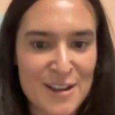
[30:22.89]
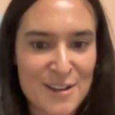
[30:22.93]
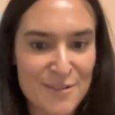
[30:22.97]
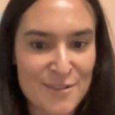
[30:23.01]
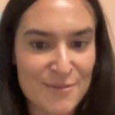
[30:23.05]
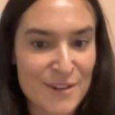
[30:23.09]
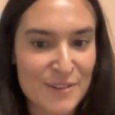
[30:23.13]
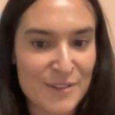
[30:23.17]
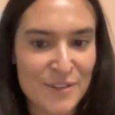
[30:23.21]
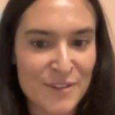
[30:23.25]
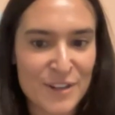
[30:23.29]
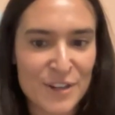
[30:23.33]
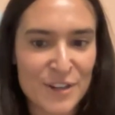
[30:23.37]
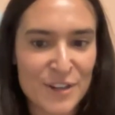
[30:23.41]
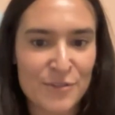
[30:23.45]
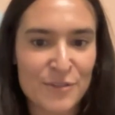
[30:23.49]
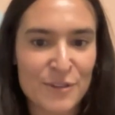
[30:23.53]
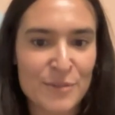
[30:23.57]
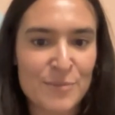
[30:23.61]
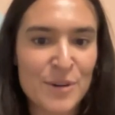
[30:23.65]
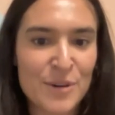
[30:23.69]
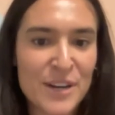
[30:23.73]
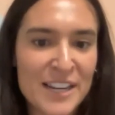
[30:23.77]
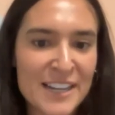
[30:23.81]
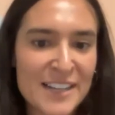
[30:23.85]
revenue for
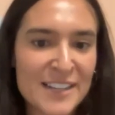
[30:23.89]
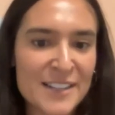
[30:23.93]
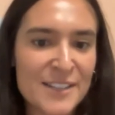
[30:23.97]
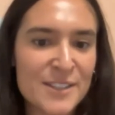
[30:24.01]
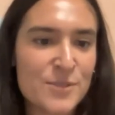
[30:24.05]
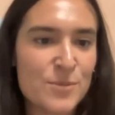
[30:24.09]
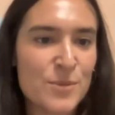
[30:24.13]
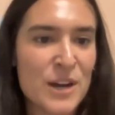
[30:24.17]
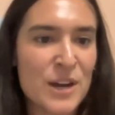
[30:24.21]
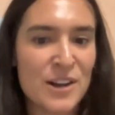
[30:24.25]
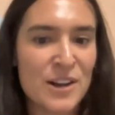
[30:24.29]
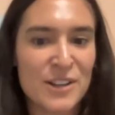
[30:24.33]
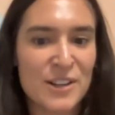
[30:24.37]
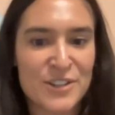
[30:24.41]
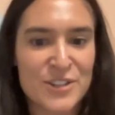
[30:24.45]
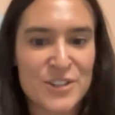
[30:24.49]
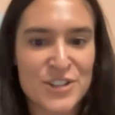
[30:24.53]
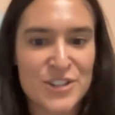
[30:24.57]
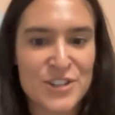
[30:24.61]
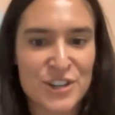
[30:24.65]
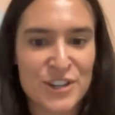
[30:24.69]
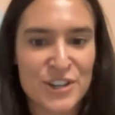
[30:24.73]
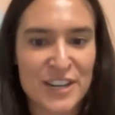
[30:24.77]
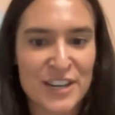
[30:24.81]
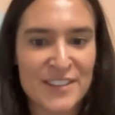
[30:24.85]
brands while
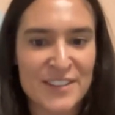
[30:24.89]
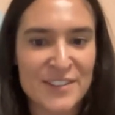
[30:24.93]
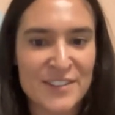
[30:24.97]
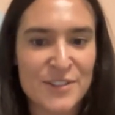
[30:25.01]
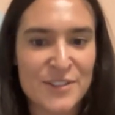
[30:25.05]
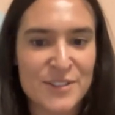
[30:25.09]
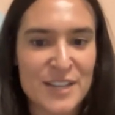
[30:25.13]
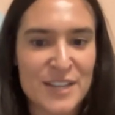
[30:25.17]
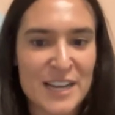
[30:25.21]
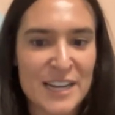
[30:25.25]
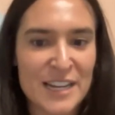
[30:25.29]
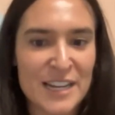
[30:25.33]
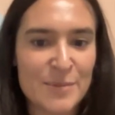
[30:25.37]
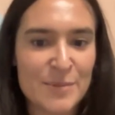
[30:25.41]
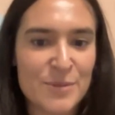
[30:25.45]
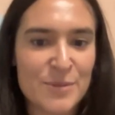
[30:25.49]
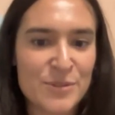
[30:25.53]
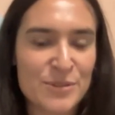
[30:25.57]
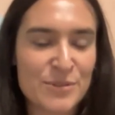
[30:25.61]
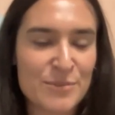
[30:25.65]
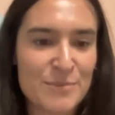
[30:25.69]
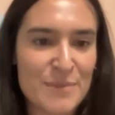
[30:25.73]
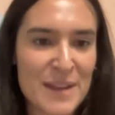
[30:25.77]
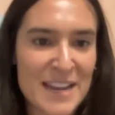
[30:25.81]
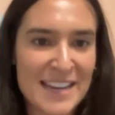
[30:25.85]
ensuring that those items
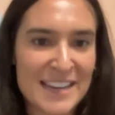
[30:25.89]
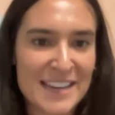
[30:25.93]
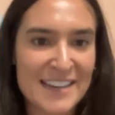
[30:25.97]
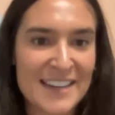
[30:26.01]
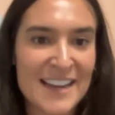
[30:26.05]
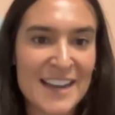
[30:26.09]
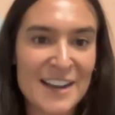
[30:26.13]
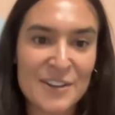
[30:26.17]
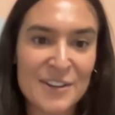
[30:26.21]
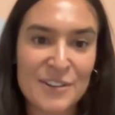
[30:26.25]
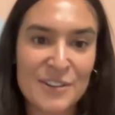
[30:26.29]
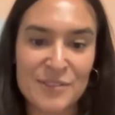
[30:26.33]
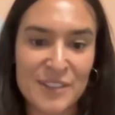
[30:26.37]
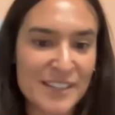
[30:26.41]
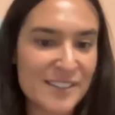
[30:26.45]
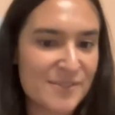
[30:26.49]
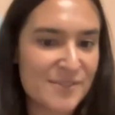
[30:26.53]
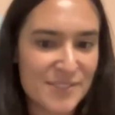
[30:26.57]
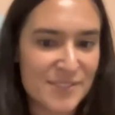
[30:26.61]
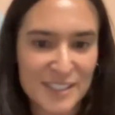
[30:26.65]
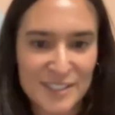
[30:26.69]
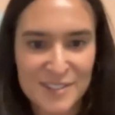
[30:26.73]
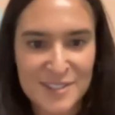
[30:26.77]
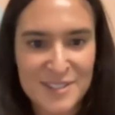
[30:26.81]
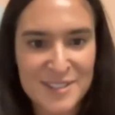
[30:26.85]
remain out of
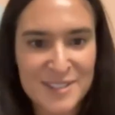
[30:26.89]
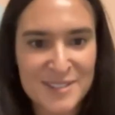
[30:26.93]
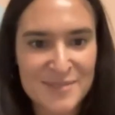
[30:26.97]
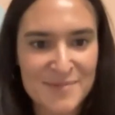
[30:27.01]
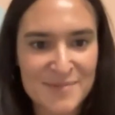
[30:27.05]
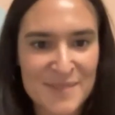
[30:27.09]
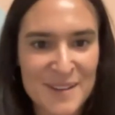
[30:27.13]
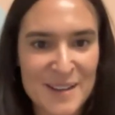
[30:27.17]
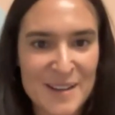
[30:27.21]
landfills.